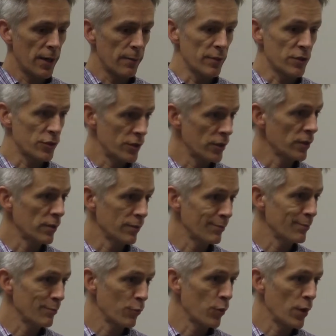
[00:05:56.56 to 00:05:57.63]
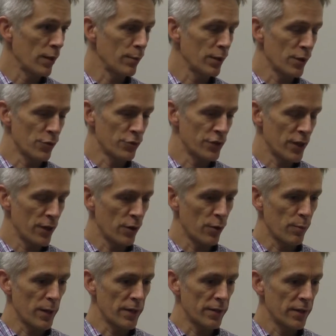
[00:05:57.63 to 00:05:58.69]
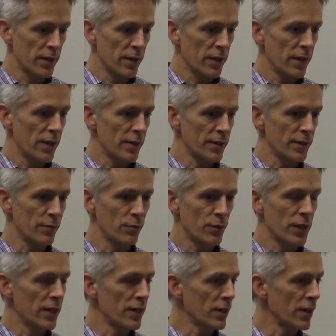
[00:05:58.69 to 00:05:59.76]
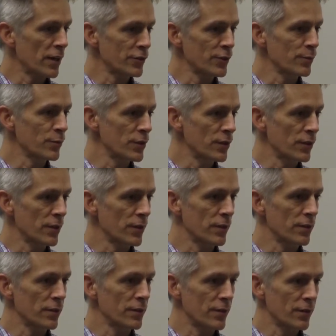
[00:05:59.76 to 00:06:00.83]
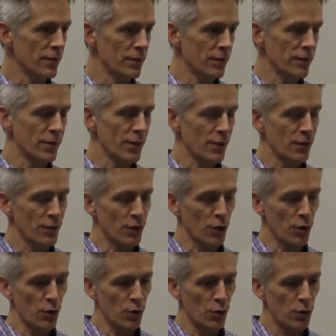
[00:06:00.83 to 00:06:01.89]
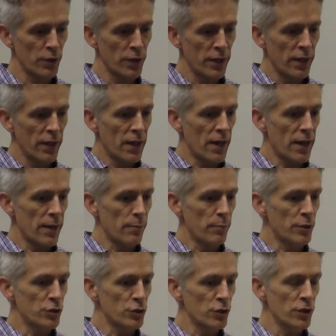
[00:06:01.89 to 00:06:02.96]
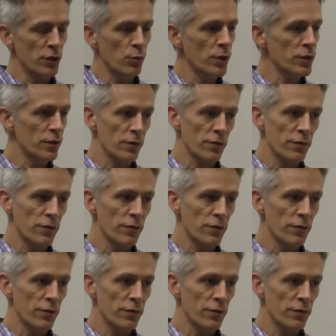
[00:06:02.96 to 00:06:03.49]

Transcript: Um, it's still well below zero, but uh, you get accustomed to the, the, the, the cold. Uh, but during the